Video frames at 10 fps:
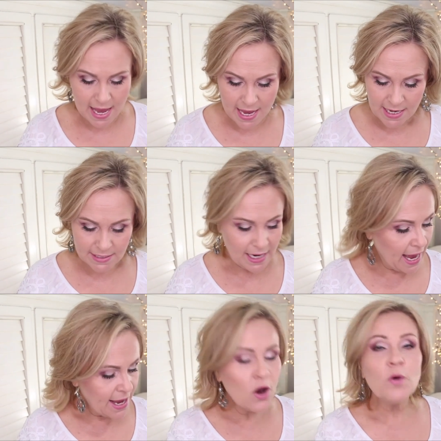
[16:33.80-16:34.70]
And
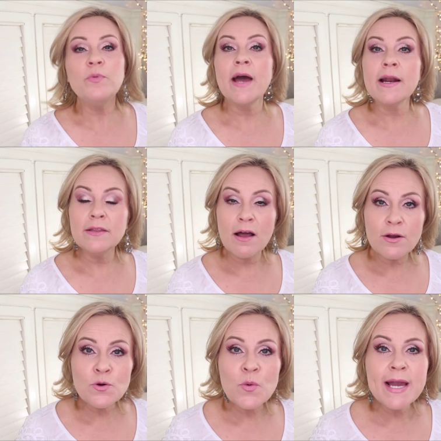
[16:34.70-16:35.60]
I hope that
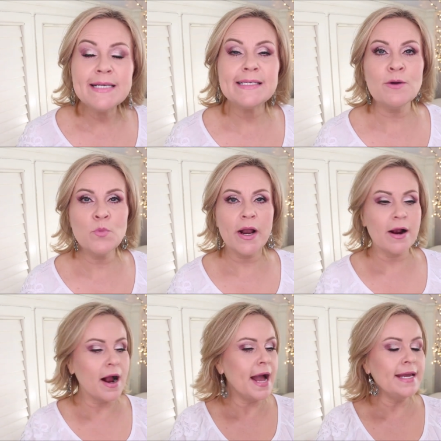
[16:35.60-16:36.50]
along the way
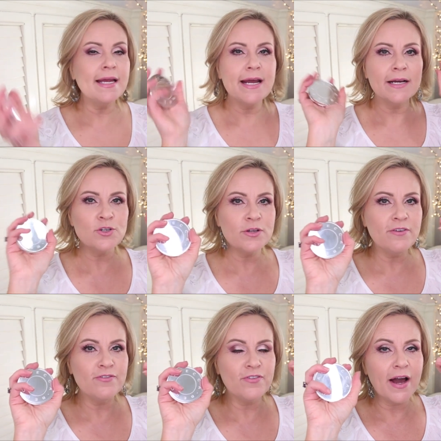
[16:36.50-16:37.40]
somewhere, I can
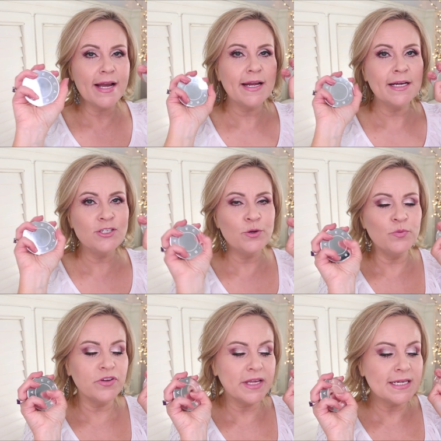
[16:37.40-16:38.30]
actually find a
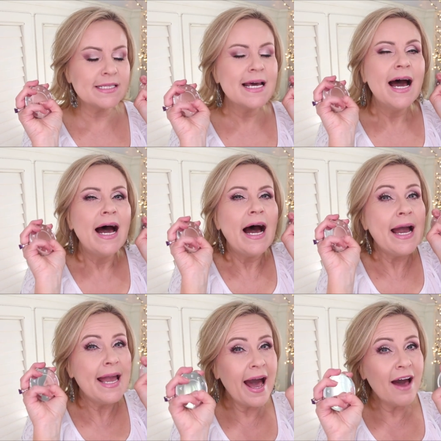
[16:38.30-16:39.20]
dupe for this.
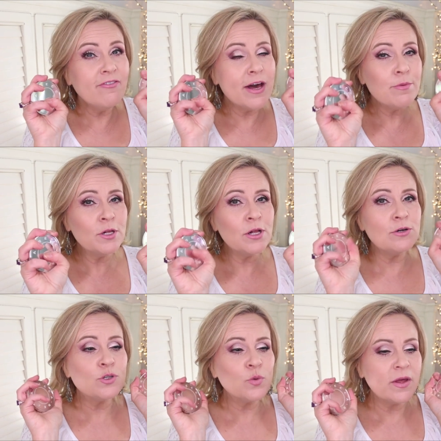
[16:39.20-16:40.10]
I have come
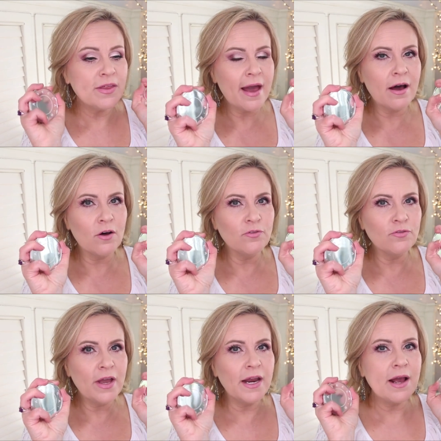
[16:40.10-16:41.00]
close with
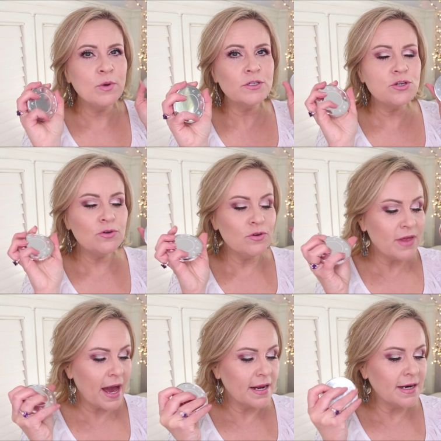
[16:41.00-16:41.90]
e.l.f. and I will show you
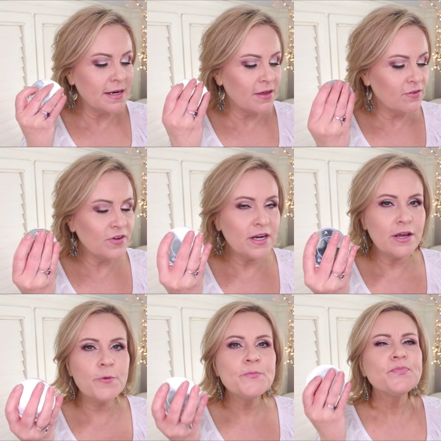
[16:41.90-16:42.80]
that in another
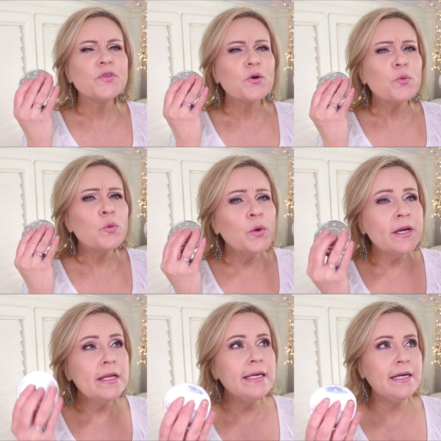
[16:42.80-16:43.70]
video
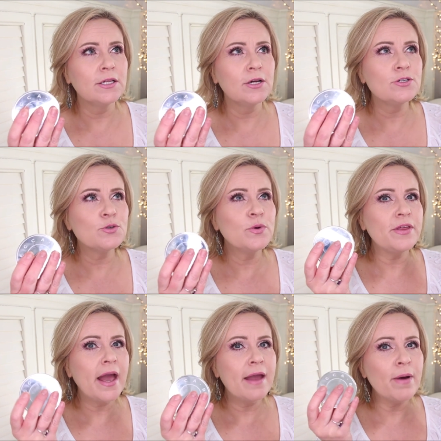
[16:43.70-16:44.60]
really close
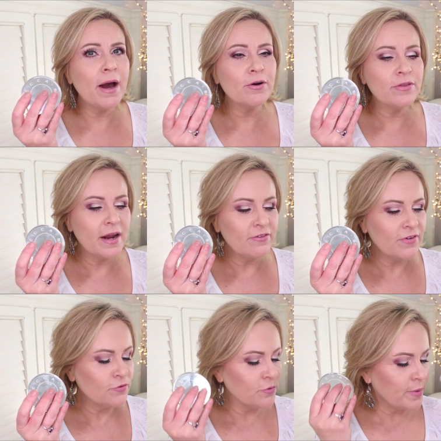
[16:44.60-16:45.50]
with a powder that I
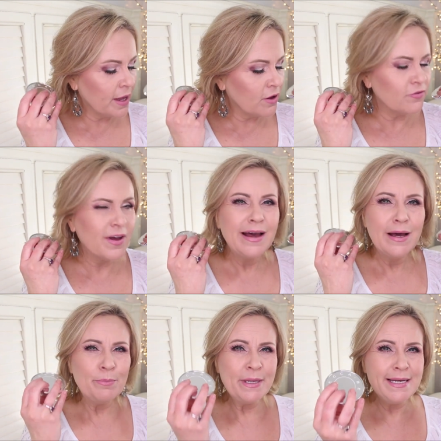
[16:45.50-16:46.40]
found from e.l.f.,
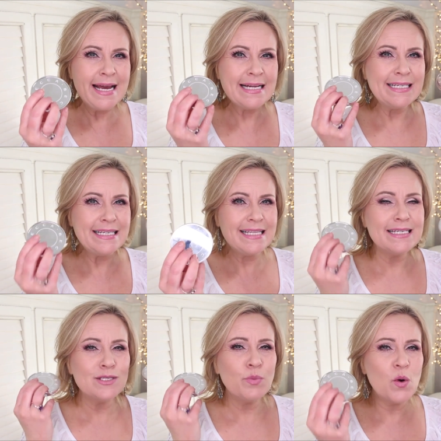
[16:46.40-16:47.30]
but not to
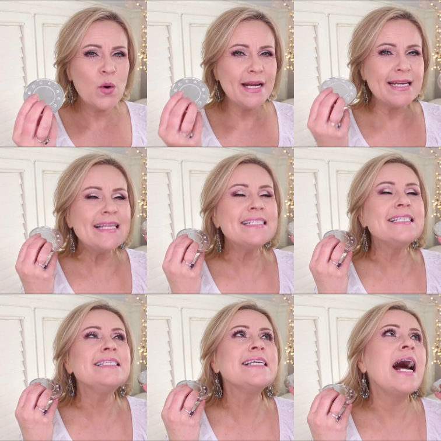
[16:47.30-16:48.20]
this point. This
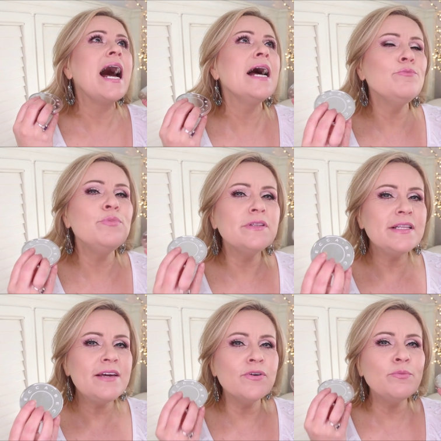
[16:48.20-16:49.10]
is
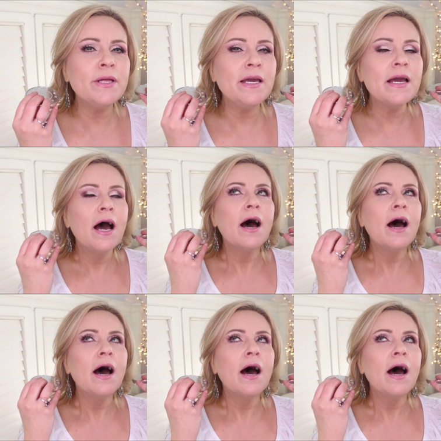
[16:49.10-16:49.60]
unbelievably